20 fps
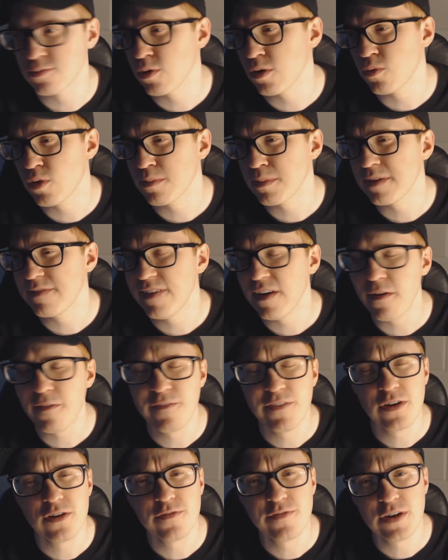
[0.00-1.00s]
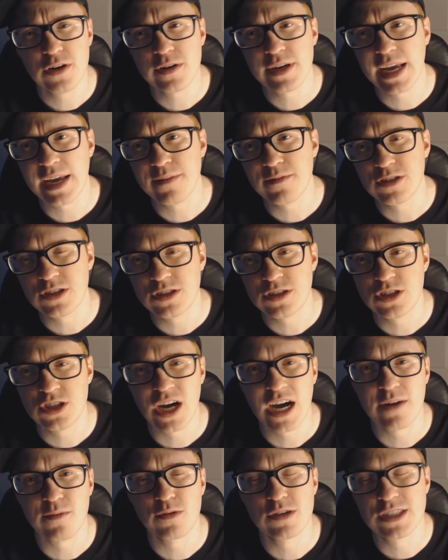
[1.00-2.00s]
It's one of my favorite video game
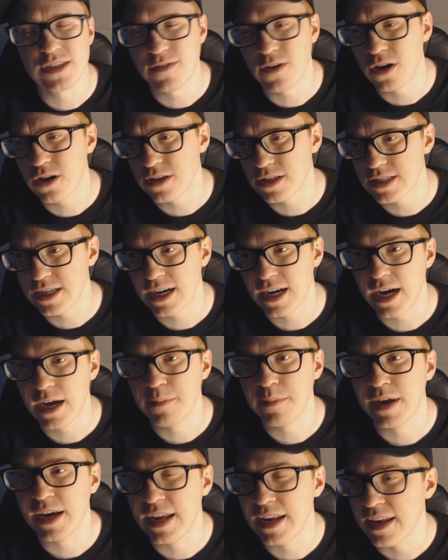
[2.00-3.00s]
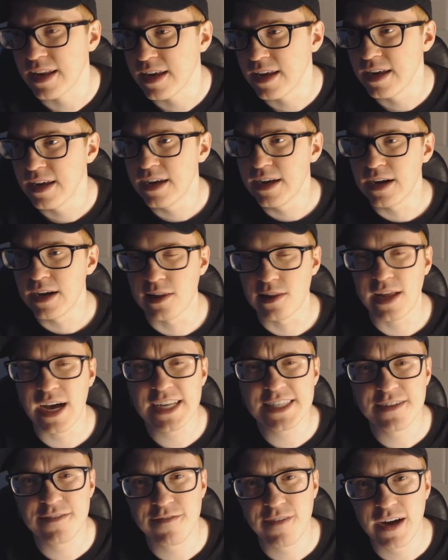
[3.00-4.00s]
genres of all time, and
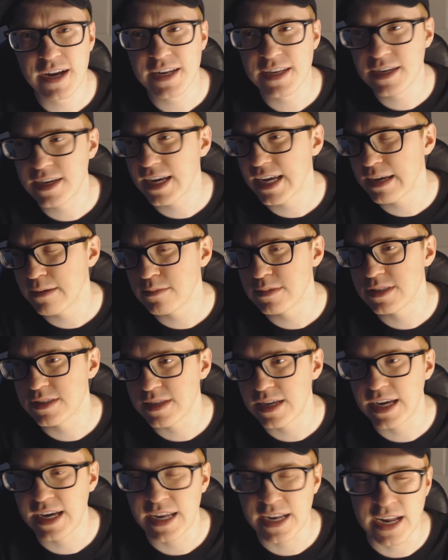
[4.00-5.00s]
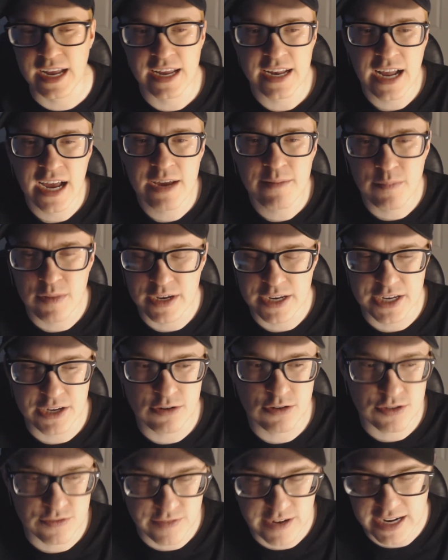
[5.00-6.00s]
lots of fighting games, and I'm a
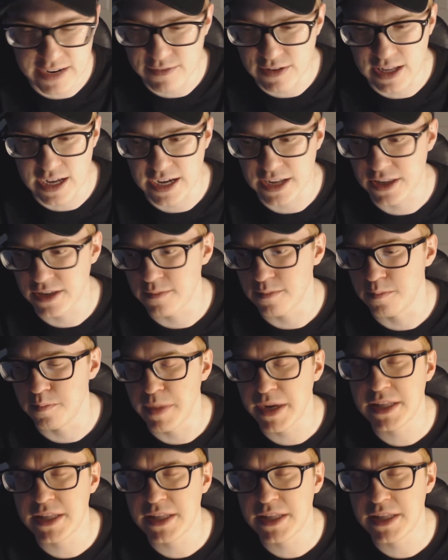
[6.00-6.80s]
huge fan of a lot of them.